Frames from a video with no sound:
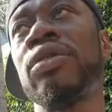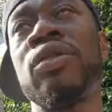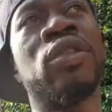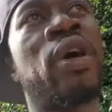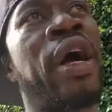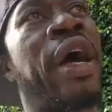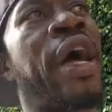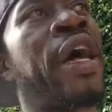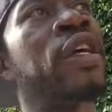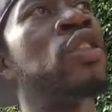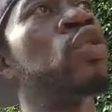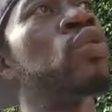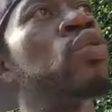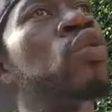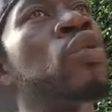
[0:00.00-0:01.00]
So I had
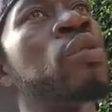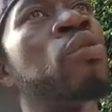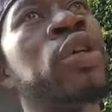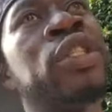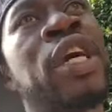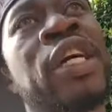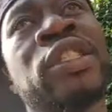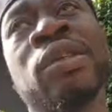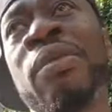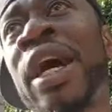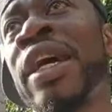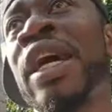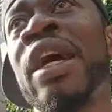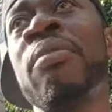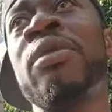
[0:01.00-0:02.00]
2-3 more days in
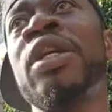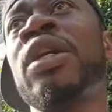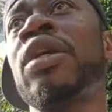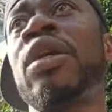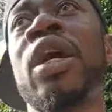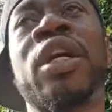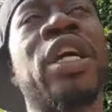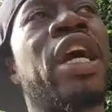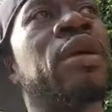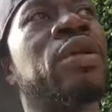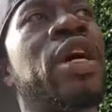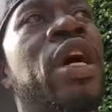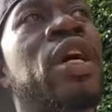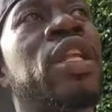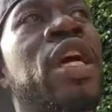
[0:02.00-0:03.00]
Miami. I came
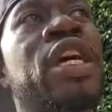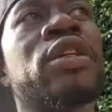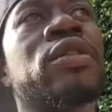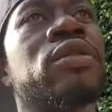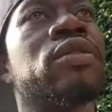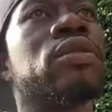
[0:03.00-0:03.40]
to LA.